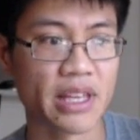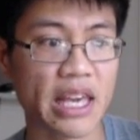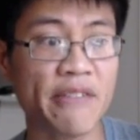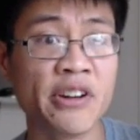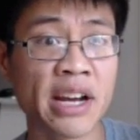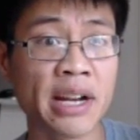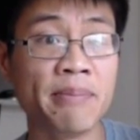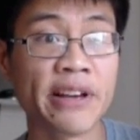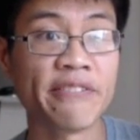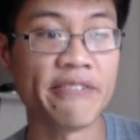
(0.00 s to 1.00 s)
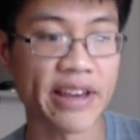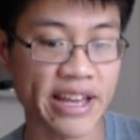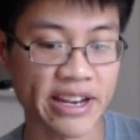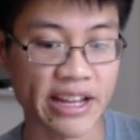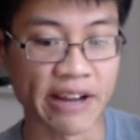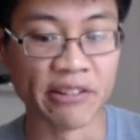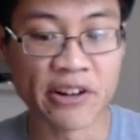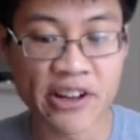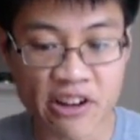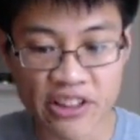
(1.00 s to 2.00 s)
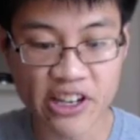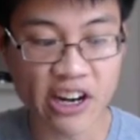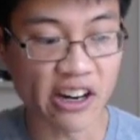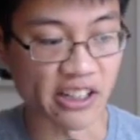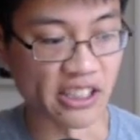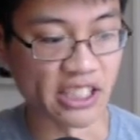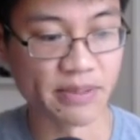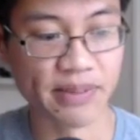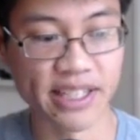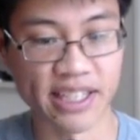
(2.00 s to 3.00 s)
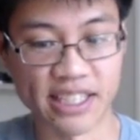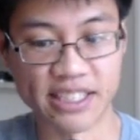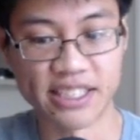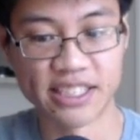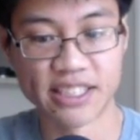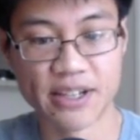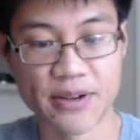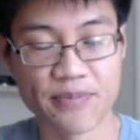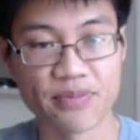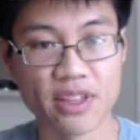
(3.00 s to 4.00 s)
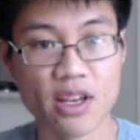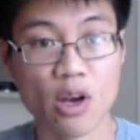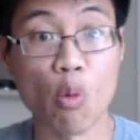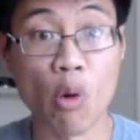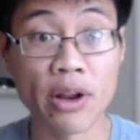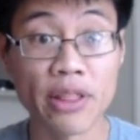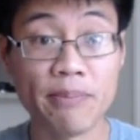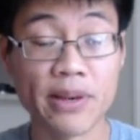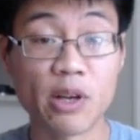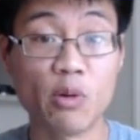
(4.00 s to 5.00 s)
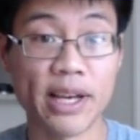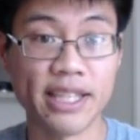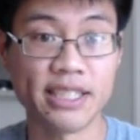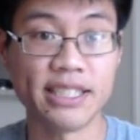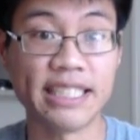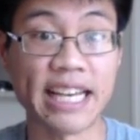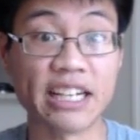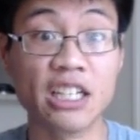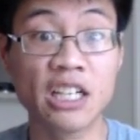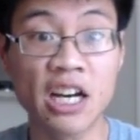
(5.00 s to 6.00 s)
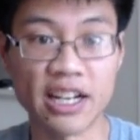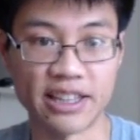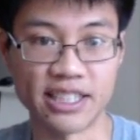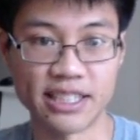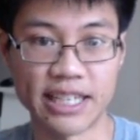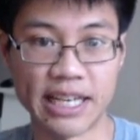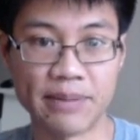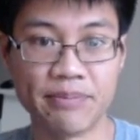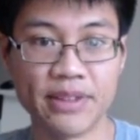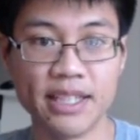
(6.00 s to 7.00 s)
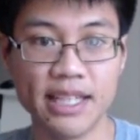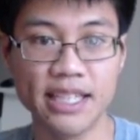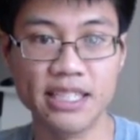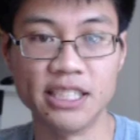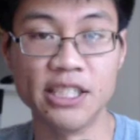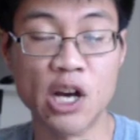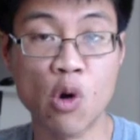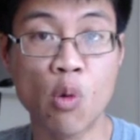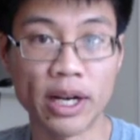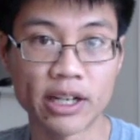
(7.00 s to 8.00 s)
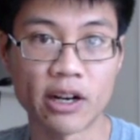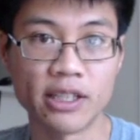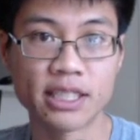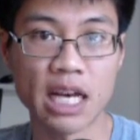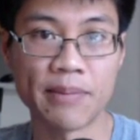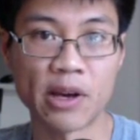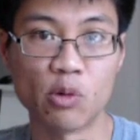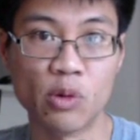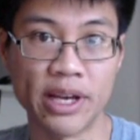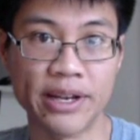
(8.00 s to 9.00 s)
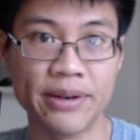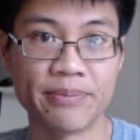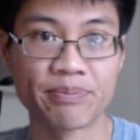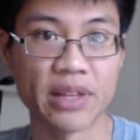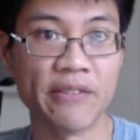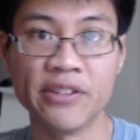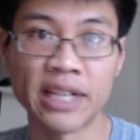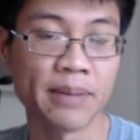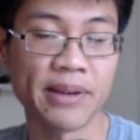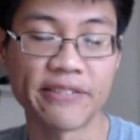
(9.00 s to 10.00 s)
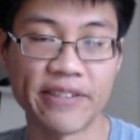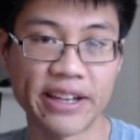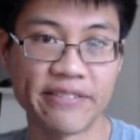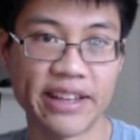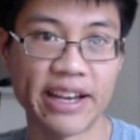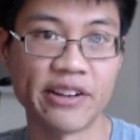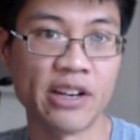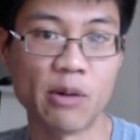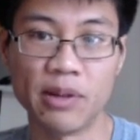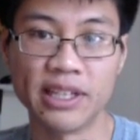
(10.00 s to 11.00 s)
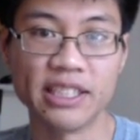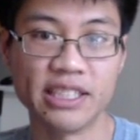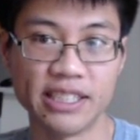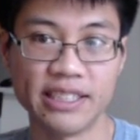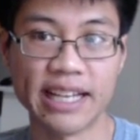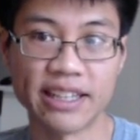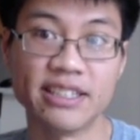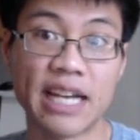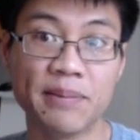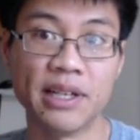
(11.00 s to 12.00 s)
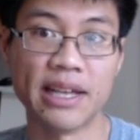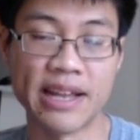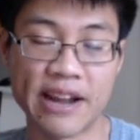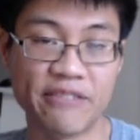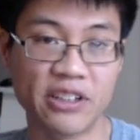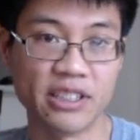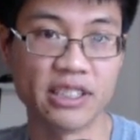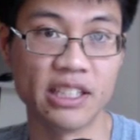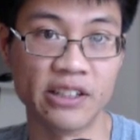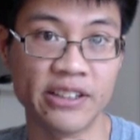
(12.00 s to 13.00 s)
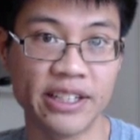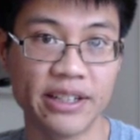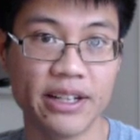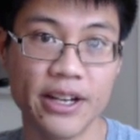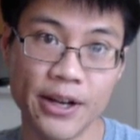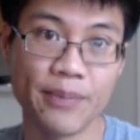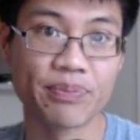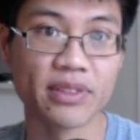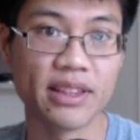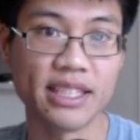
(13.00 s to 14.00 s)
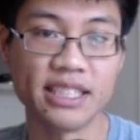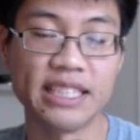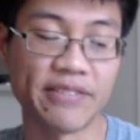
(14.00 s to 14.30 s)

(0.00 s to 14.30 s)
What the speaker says: if you're not a big fan of learning all the cards, because one of the big ways to get good at this game is to know what cards come out when. If you're not a big fan of that, you're not willing to take the time and effort to learn it, this is